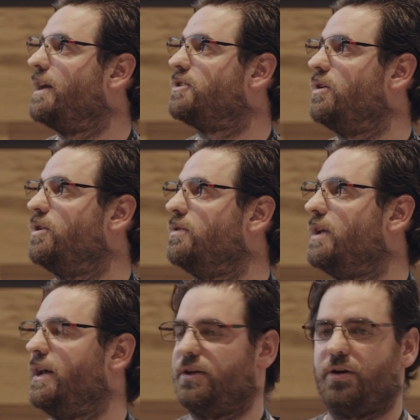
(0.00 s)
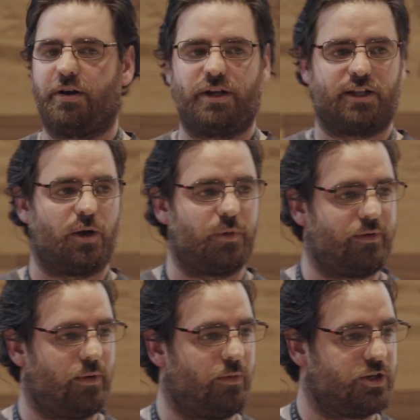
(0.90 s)
I told you that you're in a
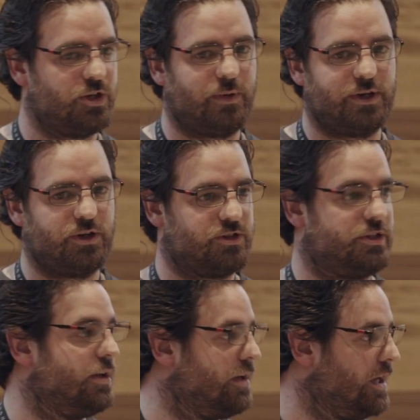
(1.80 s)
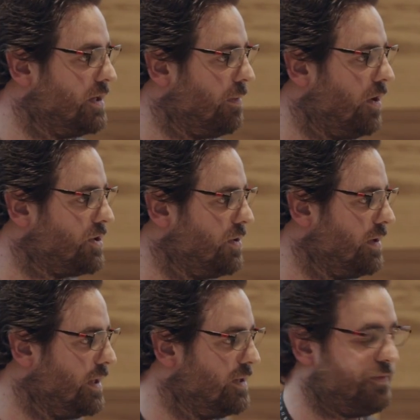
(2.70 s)
top-level module, but you're still in the
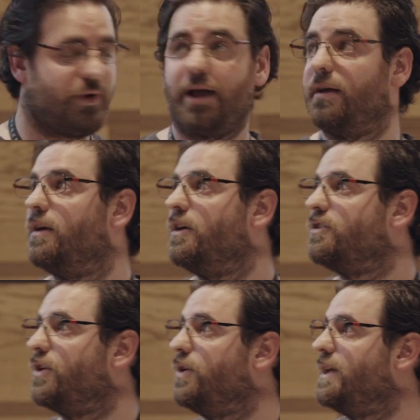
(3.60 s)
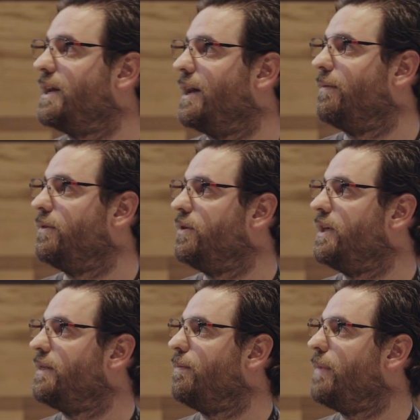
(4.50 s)
module in this file. So you need, a, uh, you
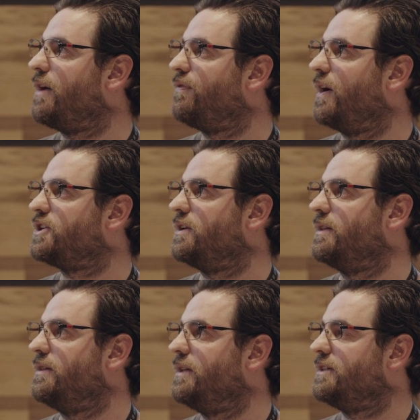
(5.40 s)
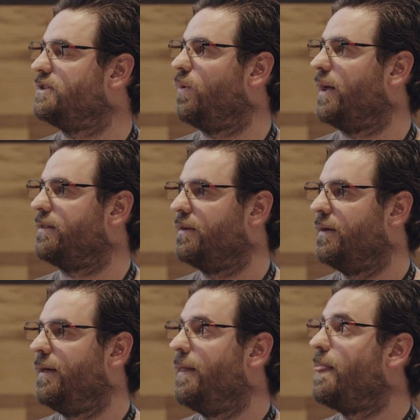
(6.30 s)
need a make function. This is what
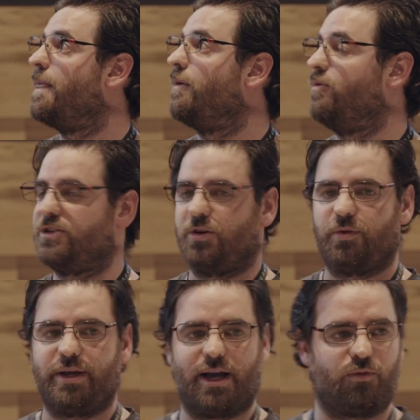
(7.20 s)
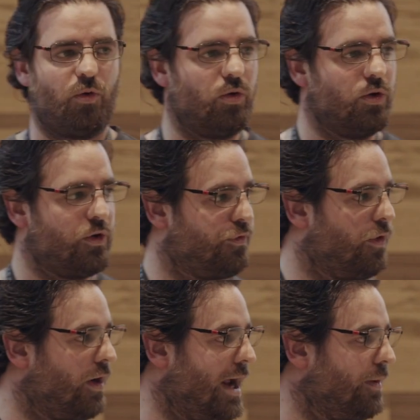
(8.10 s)
Reason React will look
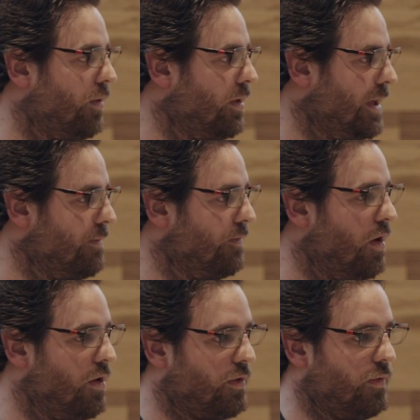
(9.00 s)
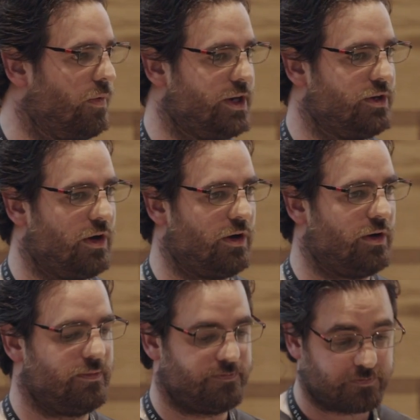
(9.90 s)
for and will invoke when
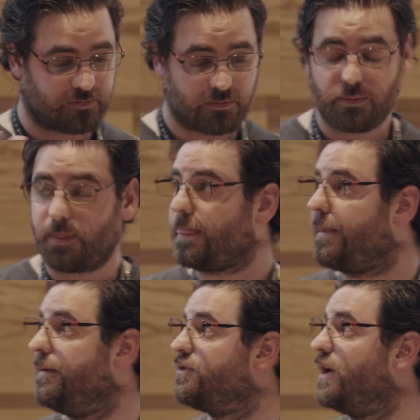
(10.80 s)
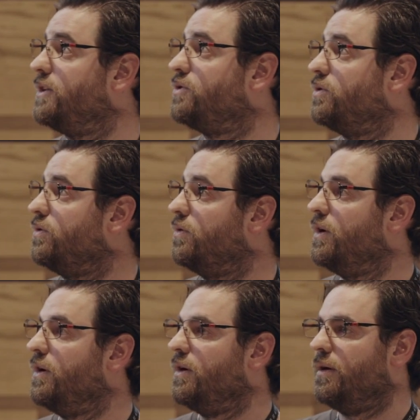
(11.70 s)
you're trying to
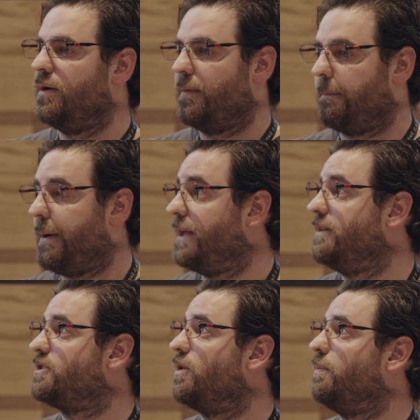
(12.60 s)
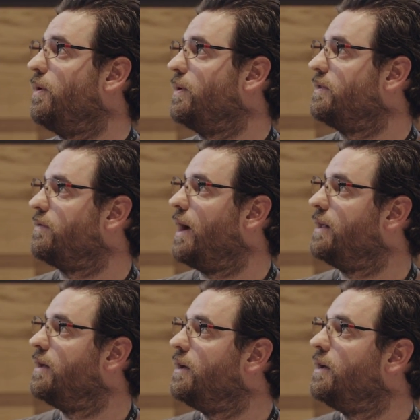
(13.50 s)
paint this component, right?